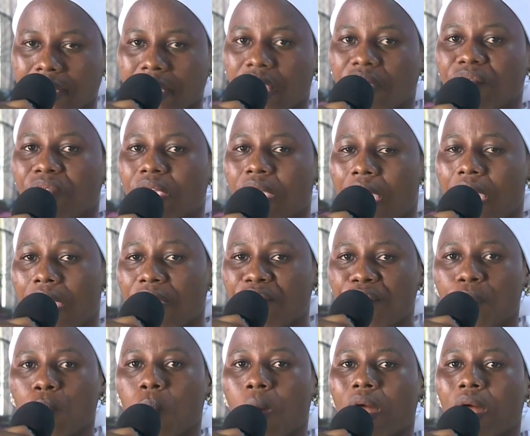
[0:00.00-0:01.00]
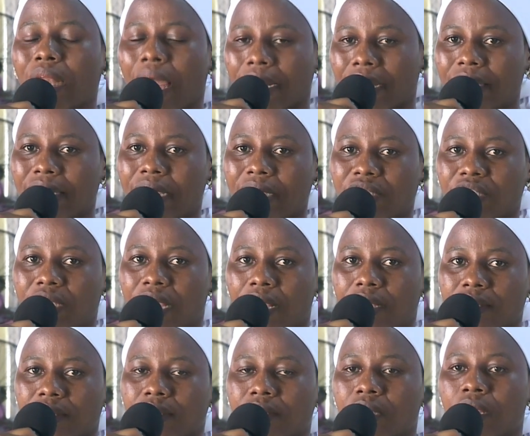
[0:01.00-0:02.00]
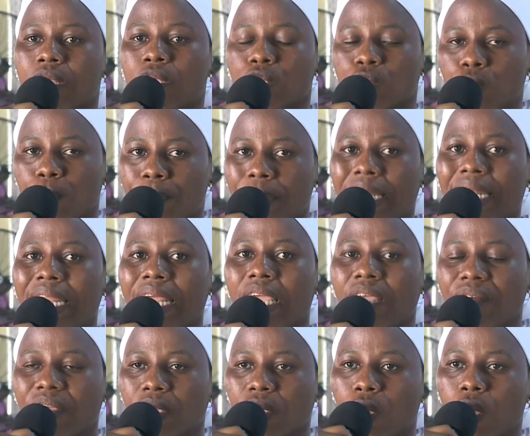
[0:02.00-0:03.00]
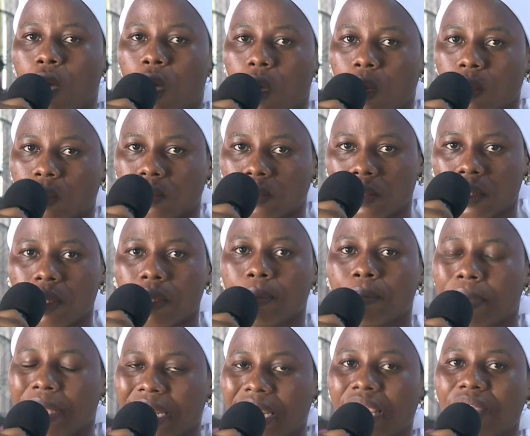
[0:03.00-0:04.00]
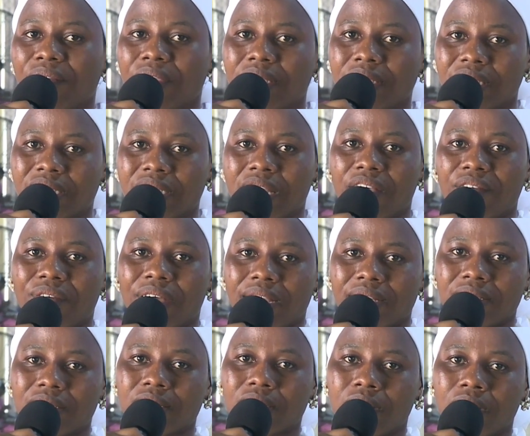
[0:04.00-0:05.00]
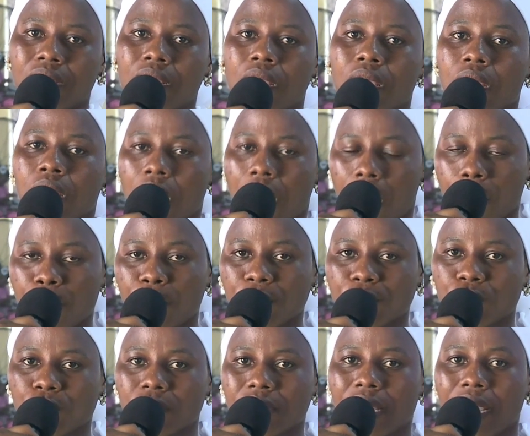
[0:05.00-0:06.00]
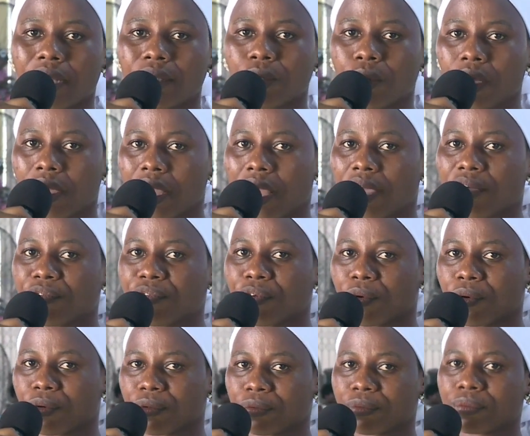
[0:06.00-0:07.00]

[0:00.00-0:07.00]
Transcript: giving everyone another chance. So believe in God. Believe in servant Apostle Daniel Kafo.